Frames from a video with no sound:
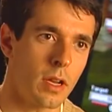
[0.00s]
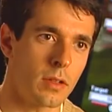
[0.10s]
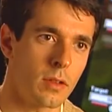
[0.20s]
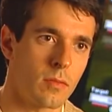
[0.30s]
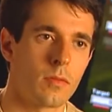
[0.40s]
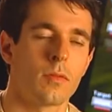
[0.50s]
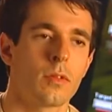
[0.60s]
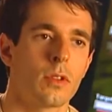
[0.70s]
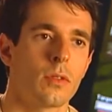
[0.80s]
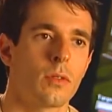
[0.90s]
to,
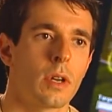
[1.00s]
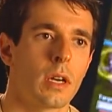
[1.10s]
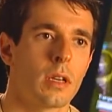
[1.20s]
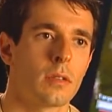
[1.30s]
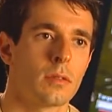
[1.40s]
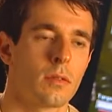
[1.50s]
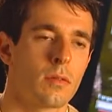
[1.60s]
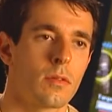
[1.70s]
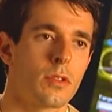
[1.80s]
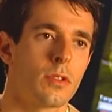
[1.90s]
to uh,
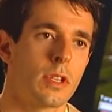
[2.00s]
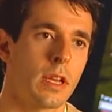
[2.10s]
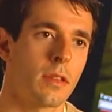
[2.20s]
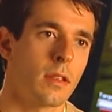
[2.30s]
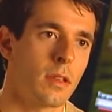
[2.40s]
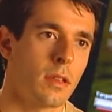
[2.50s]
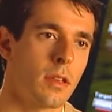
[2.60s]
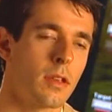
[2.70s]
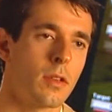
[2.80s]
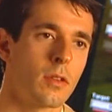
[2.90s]
take the
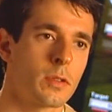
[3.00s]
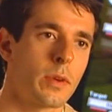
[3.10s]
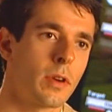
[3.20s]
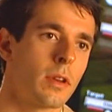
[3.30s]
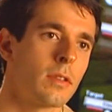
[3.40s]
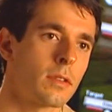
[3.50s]
EQ experience and